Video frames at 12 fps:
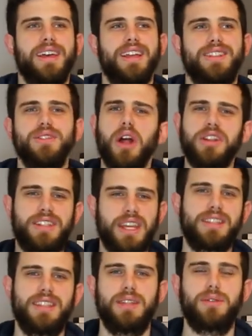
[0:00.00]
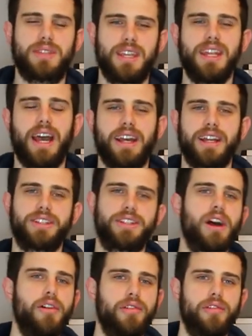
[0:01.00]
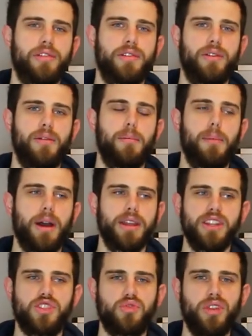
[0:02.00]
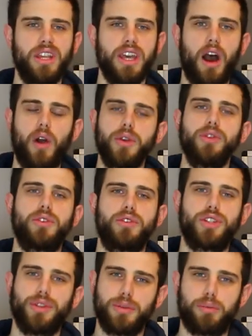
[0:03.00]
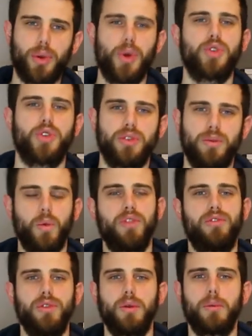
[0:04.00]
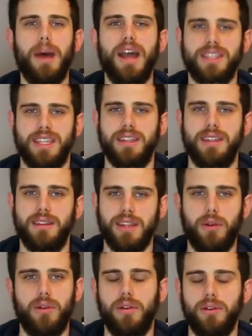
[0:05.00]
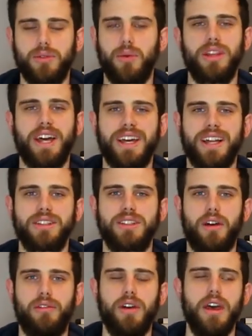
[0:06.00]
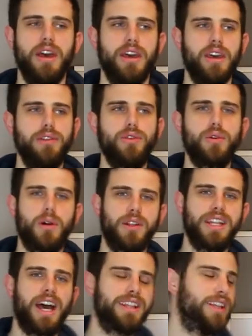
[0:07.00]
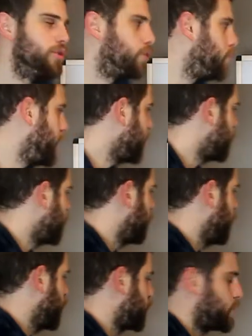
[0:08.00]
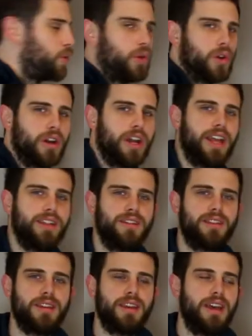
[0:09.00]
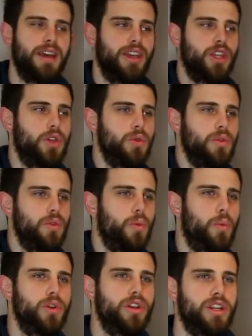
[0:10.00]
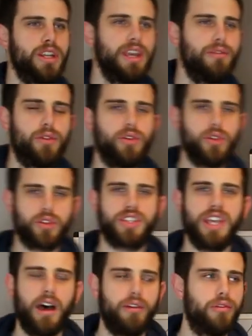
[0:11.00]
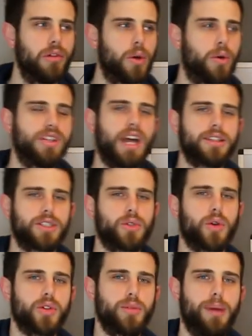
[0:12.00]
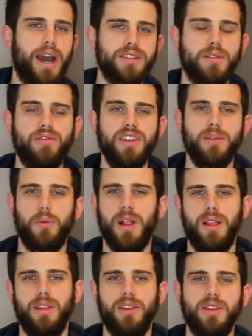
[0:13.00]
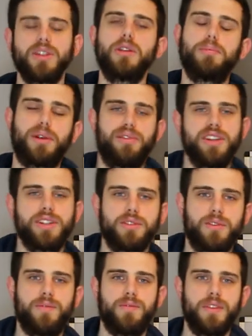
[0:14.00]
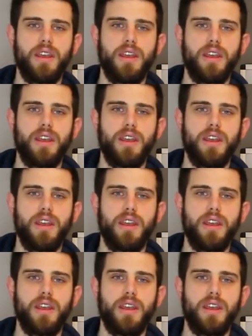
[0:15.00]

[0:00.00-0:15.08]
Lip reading: it's not sexy to say that kind of stuff, but it's really how you should approach with your mindset to all that kind of stuff. If you go online and you create a store and you wouldn't even yourself go in that store to buy something, well, you're not a professional.